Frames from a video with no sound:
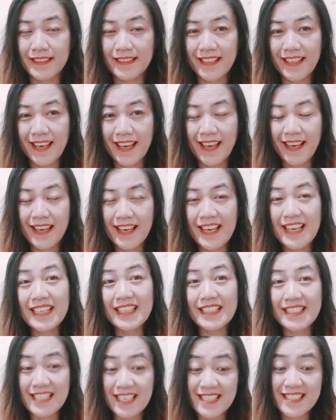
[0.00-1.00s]
Okay,
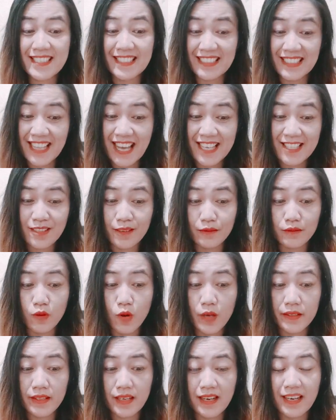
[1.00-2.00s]
just glass of
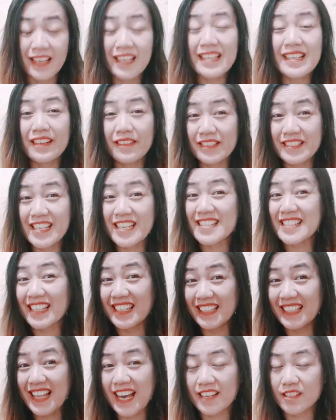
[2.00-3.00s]
water, just a
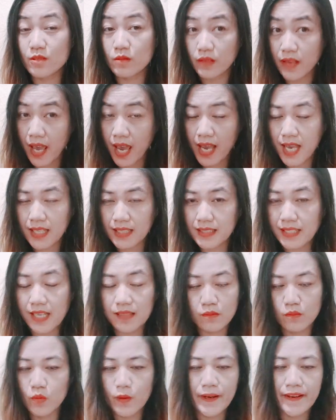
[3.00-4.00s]
glass. Okay,
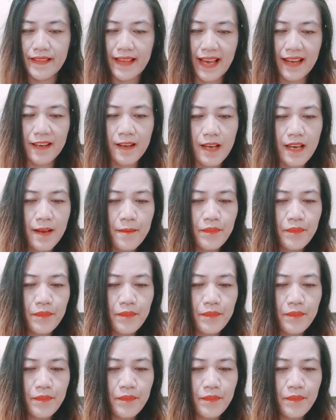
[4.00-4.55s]
not more than.